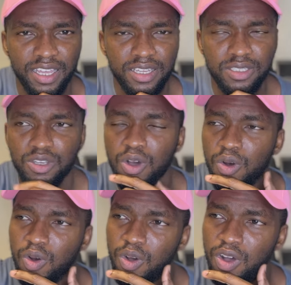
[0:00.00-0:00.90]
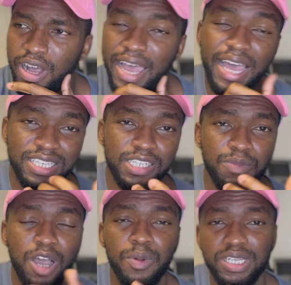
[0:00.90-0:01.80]
So I asked him
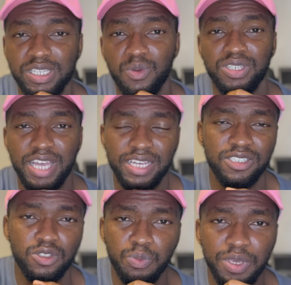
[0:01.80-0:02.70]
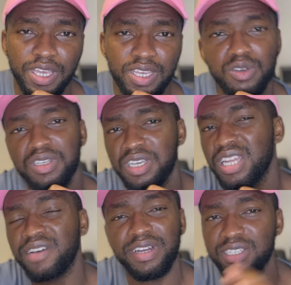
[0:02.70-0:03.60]
how much he was asked to pay. He
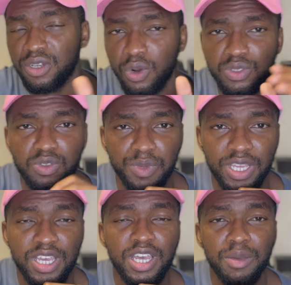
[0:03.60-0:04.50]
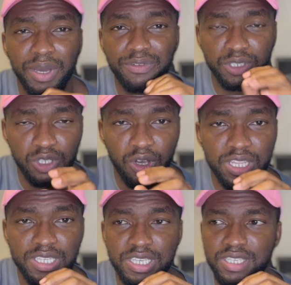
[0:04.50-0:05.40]
never disclosed to me, but for sure
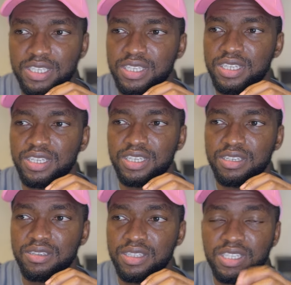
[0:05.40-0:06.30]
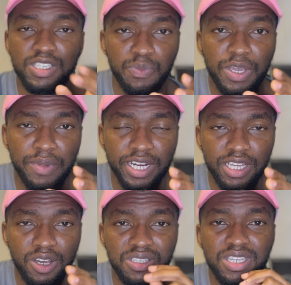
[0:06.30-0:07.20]
this is this is big money,
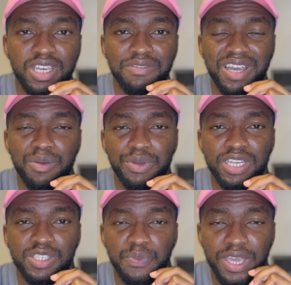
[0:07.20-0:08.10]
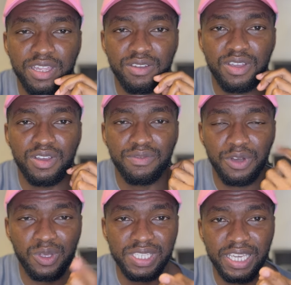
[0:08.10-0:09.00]
because if your company is paying for
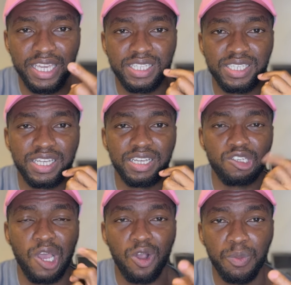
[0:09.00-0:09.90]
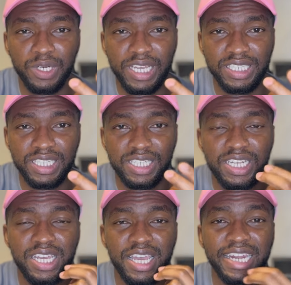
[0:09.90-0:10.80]
your ticket, your accommodation,
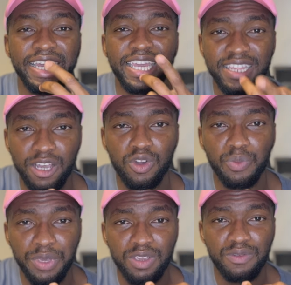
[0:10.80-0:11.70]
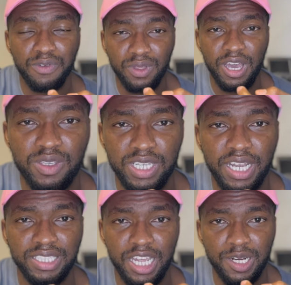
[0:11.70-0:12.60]
and again they're going to pay you 4,000
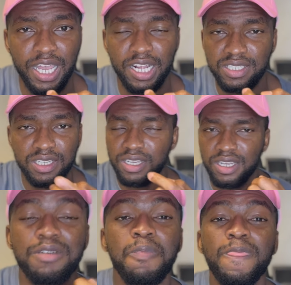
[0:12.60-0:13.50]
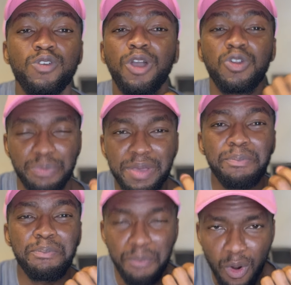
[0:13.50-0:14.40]
Qatar riyals, you are going to pay
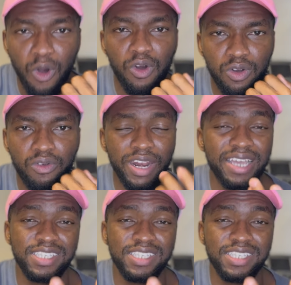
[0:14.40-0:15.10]
more, like